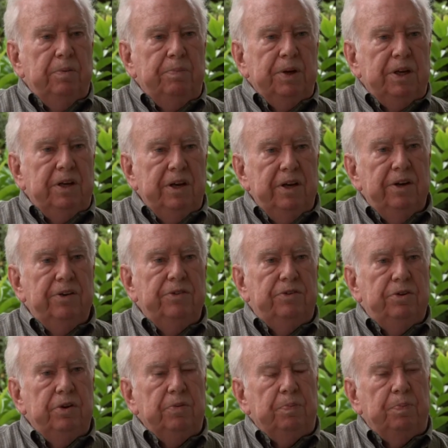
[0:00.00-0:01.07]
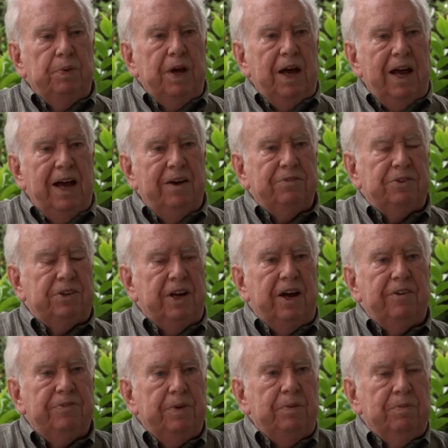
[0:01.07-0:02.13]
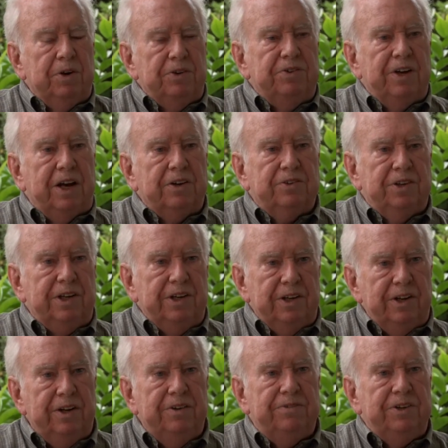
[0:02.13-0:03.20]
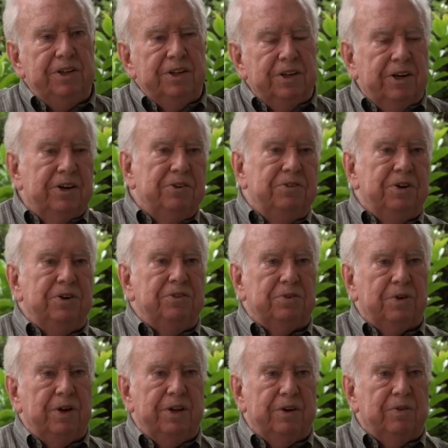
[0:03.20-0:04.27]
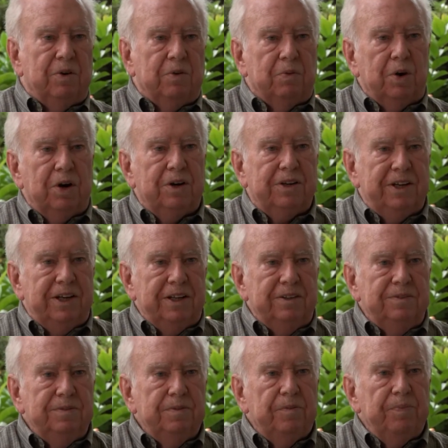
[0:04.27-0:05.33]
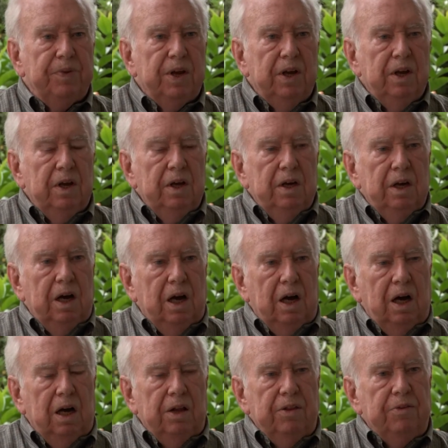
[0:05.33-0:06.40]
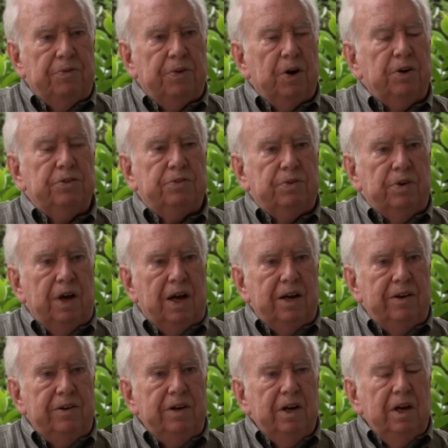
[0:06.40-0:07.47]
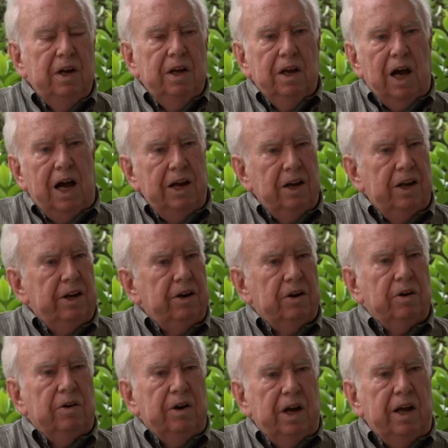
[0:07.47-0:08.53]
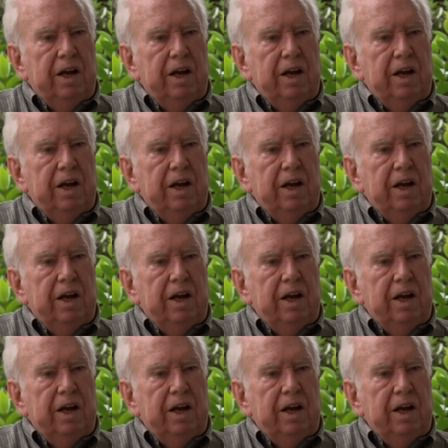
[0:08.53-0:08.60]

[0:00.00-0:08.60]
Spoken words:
begin to have staff members actually live in the countries where they were working. I later,